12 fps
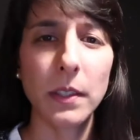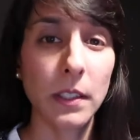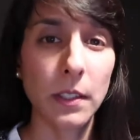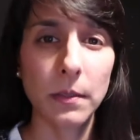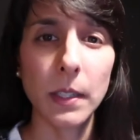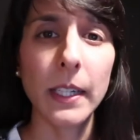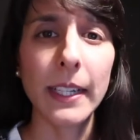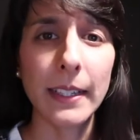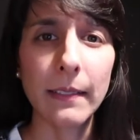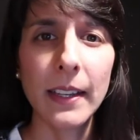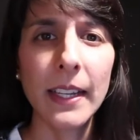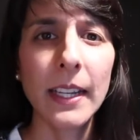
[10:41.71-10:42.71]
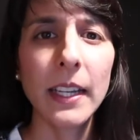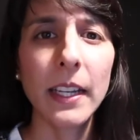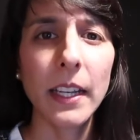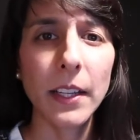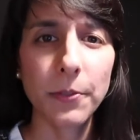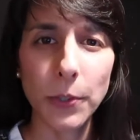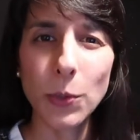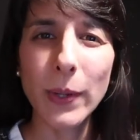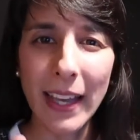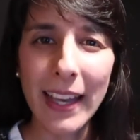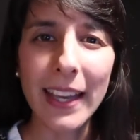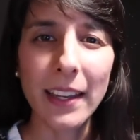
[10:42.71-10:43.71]
the divine if you
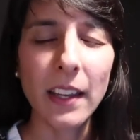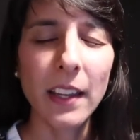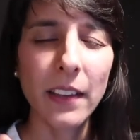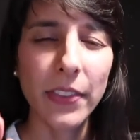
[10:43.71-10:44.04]
can.